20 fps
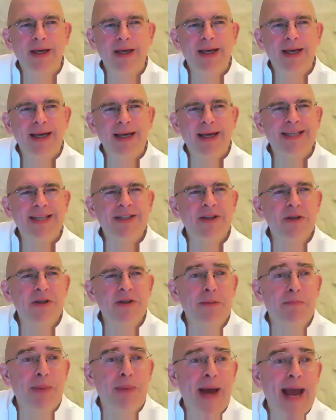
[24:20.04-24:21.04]
is that
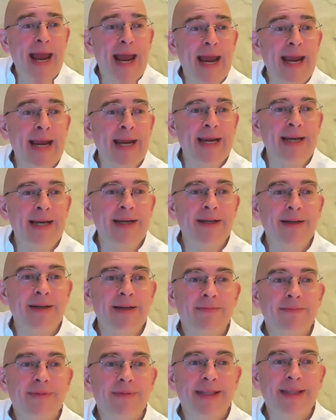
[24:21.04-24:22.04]
the pain,
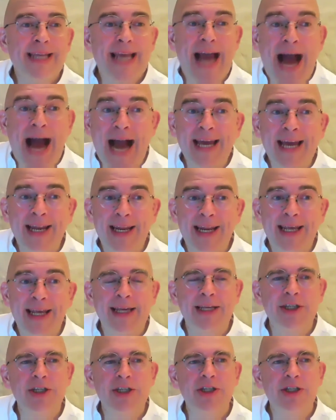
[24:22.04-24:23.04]
the
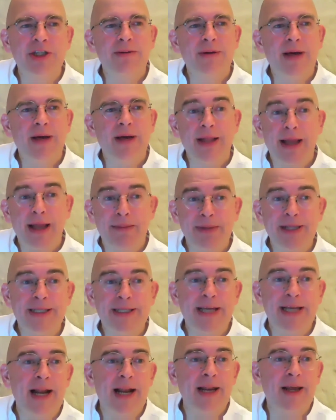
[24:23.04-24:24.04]
agonies, and let me
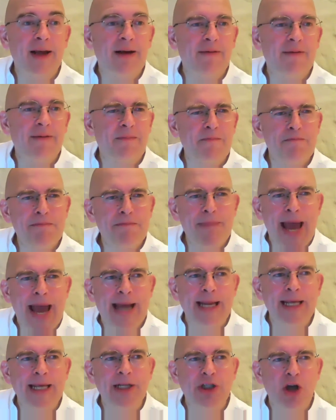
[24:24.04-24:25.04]
tell you,
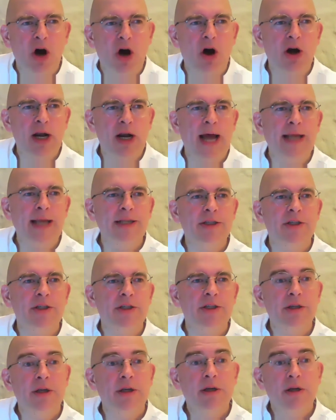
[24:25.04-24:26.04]
many dark
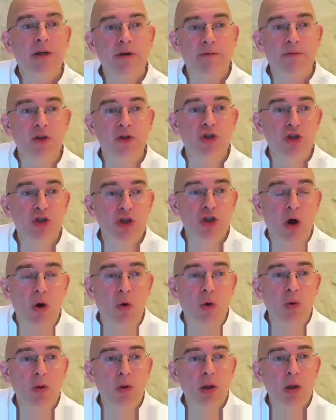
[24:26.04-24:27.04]
nights of the
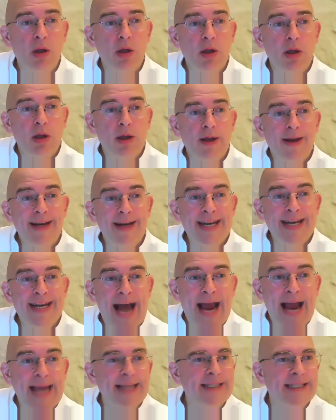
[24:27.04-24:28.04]
soul,
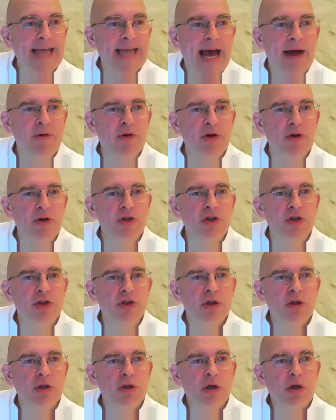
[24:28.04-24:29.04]
night
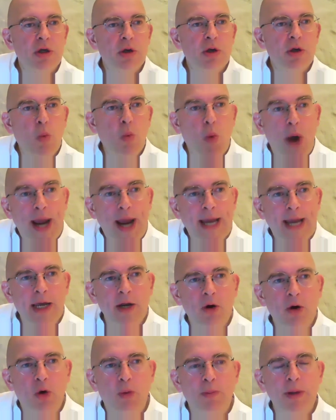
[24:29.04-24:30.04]
terrors,
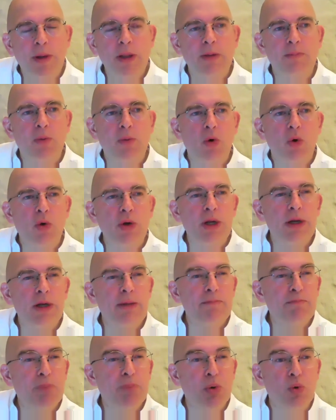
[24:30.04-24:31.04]
waking up in the morning
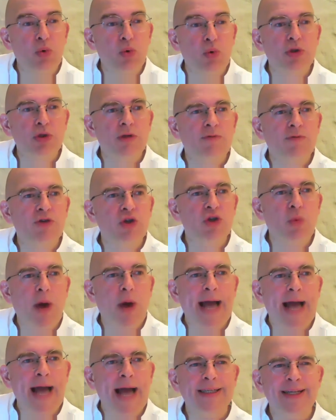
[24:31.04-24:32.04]
in pools of
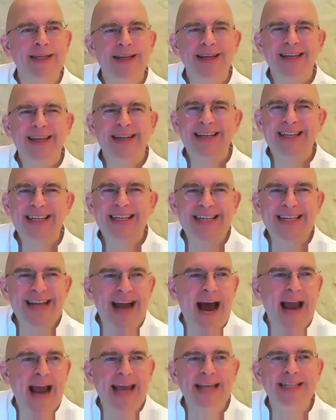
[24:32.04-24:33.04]
sweat,
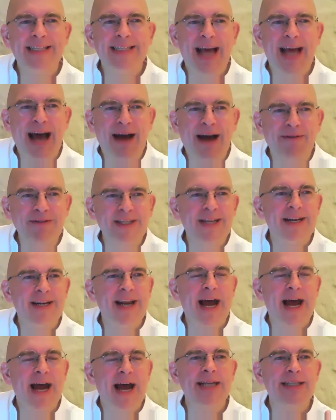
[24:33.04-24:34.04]
night after
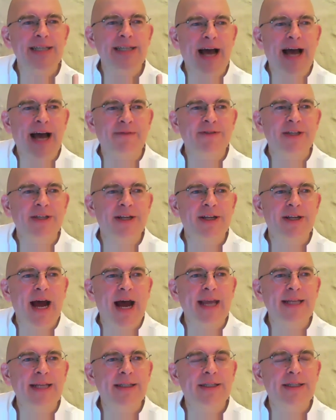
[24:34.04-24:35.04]
night after night.